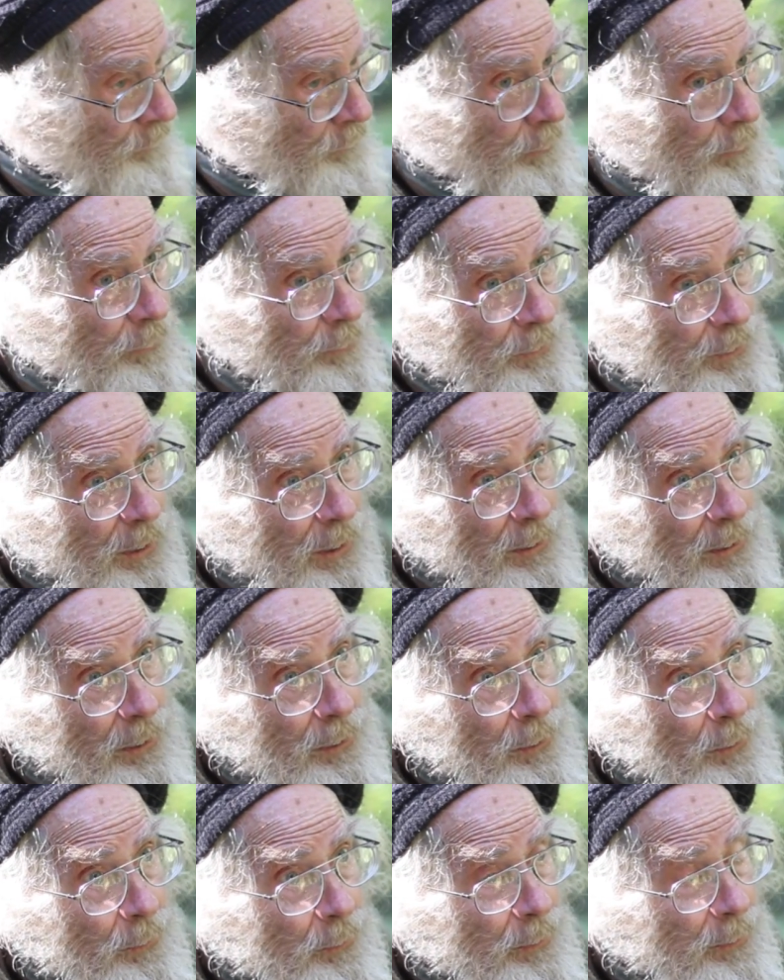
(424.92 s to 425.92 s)
turn
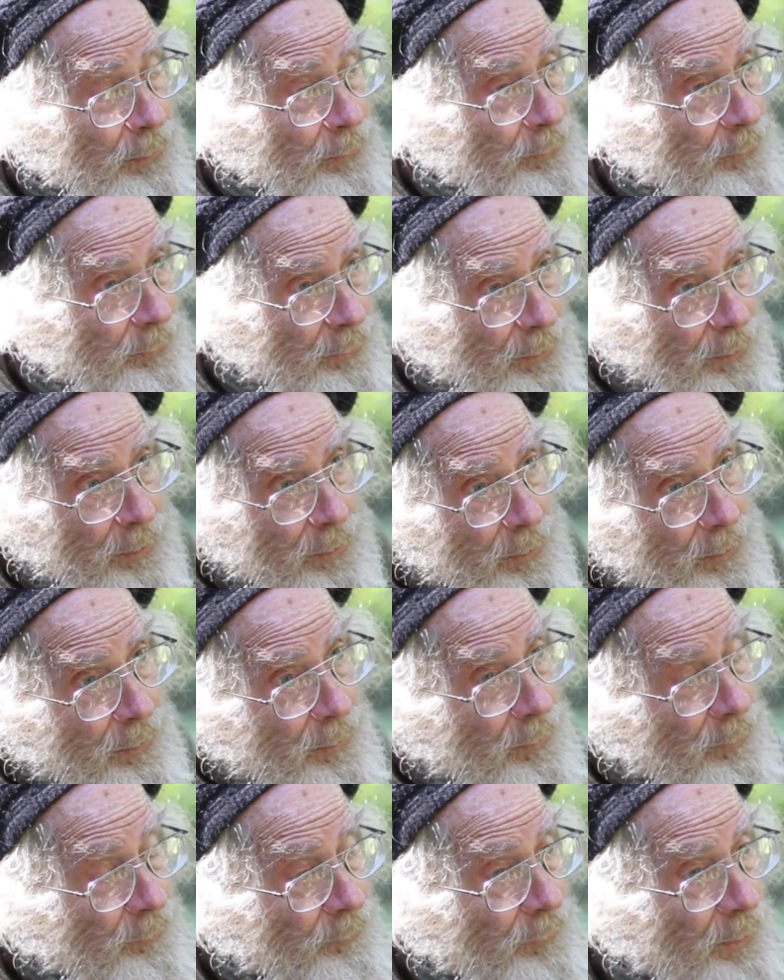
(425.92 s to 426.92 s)
yellow and
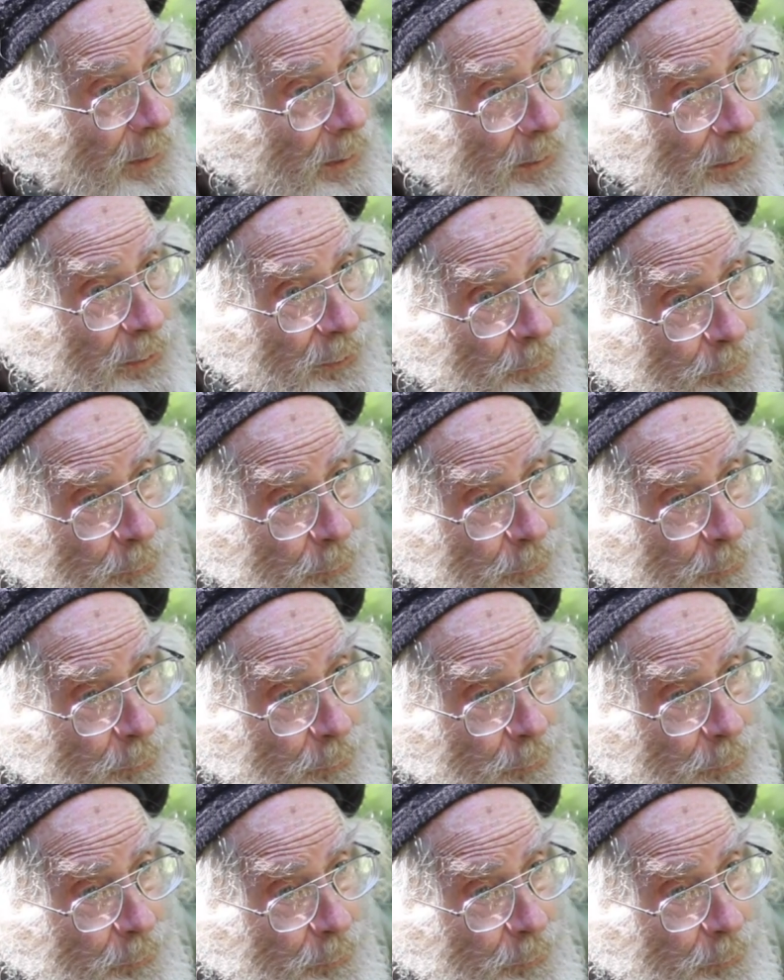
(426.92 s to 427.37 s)
vanish